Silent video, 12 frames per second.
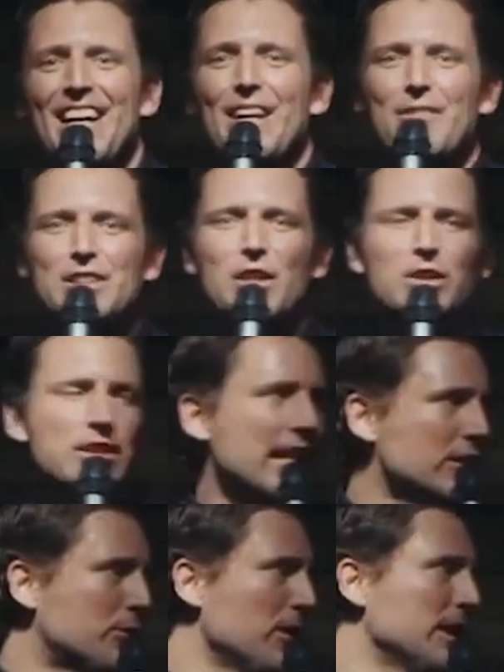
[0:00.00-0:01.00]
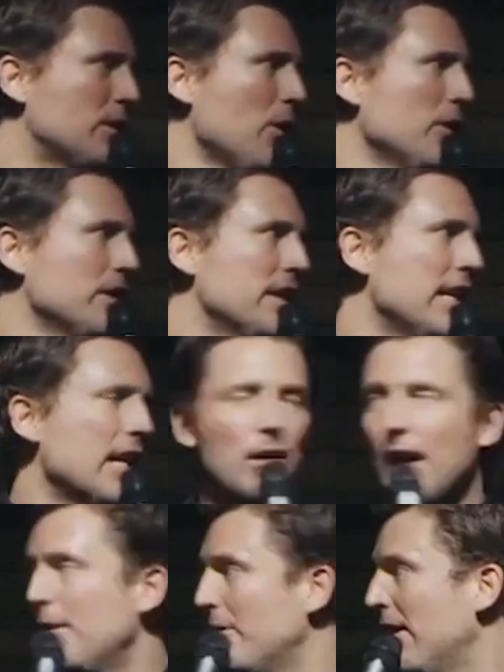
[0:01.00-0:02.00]
if a dude's like, it's really cold in here,
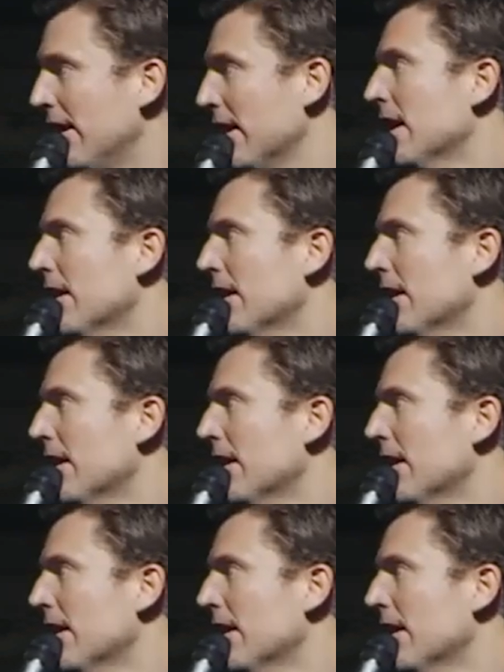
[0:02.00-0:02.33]
I'm like,